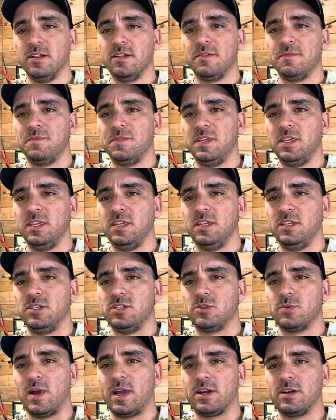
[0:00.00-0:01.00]
The
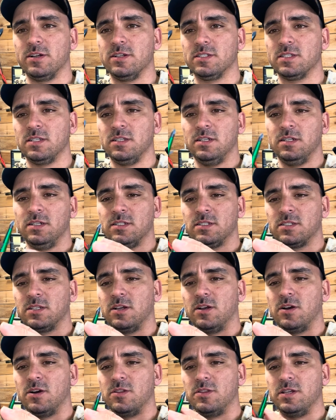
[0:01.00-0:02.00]
Schwackers.
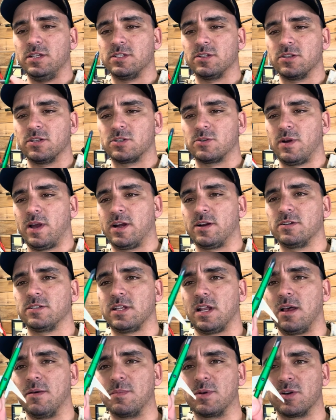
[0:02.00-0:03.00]
So these are the Schwackers that
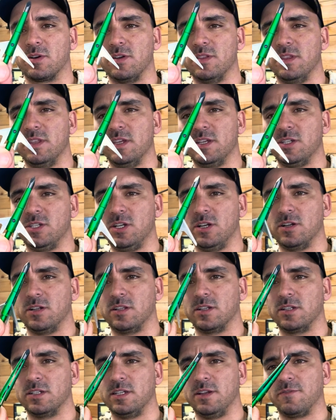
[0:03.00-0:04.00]
I'm going to run this year, a
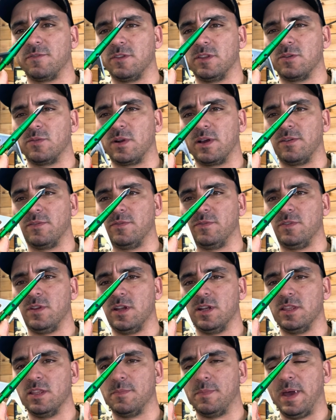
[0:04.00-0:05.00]
little different than what I've done
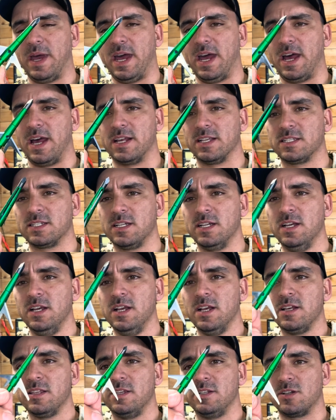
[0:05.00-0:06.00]
in the past.
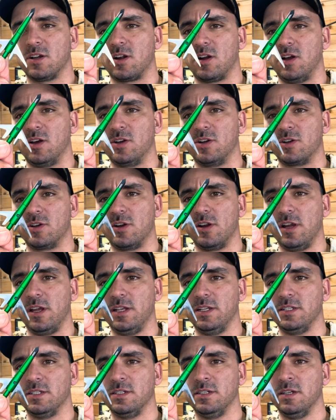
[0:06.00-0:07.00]
These are 100
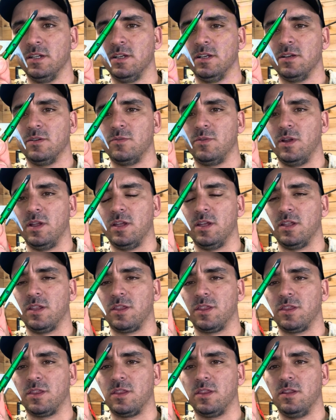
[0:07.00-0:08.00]
grain
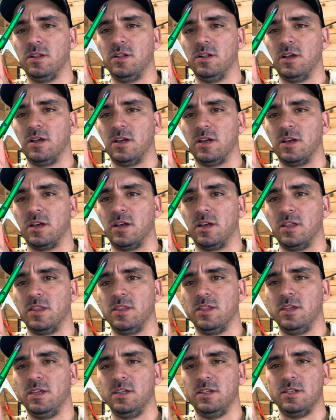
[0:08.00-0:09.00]
with
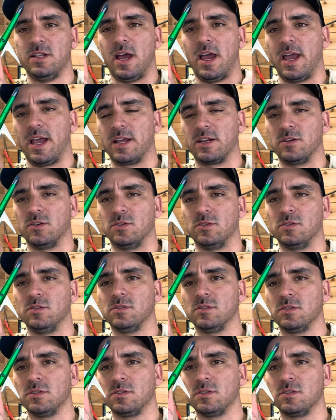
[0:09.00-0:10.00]
the diagonal
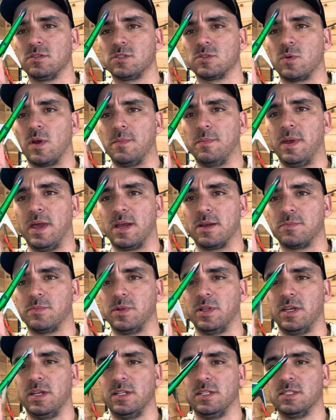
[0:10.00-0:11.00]
sweatback
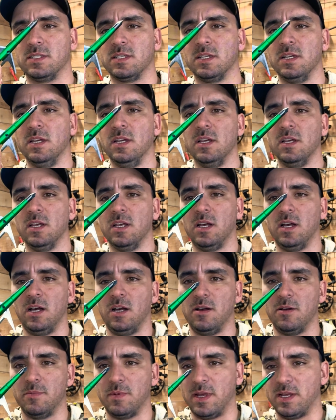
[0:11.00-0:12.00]
blades,
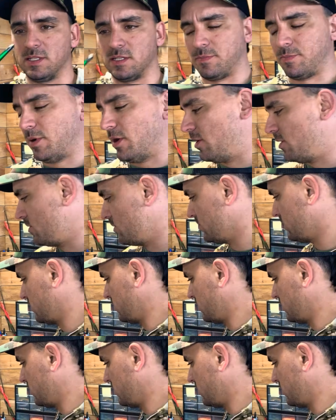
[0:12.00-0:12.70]
as opposed